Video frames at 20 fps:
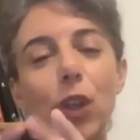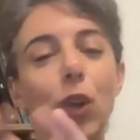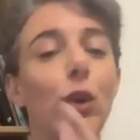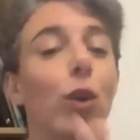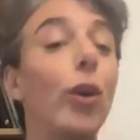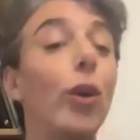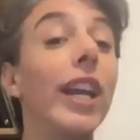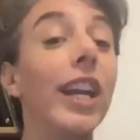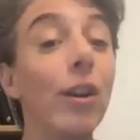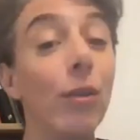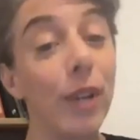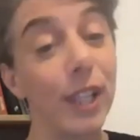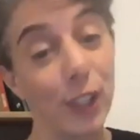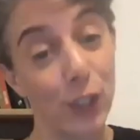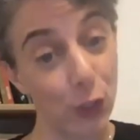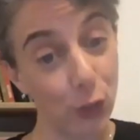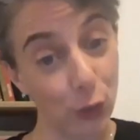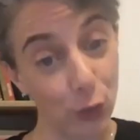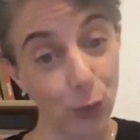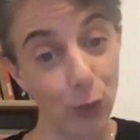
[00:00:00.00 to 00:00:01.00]
coherent
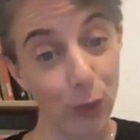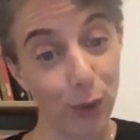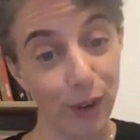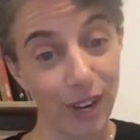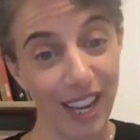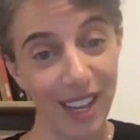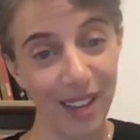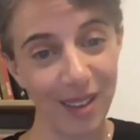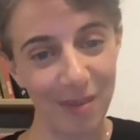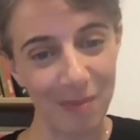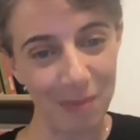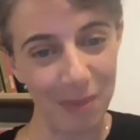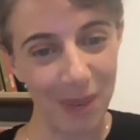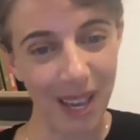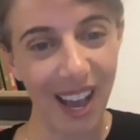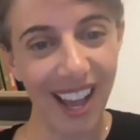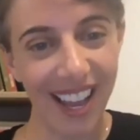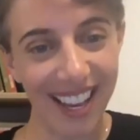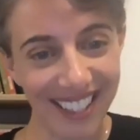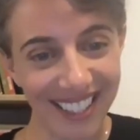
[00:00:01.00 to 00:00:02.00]
story
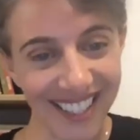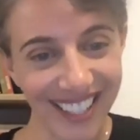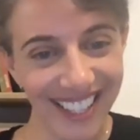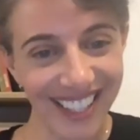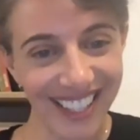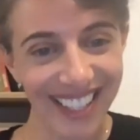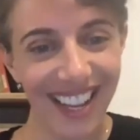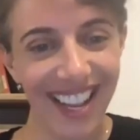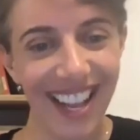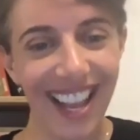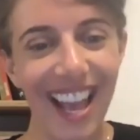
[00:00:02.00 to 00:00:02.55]
behind it.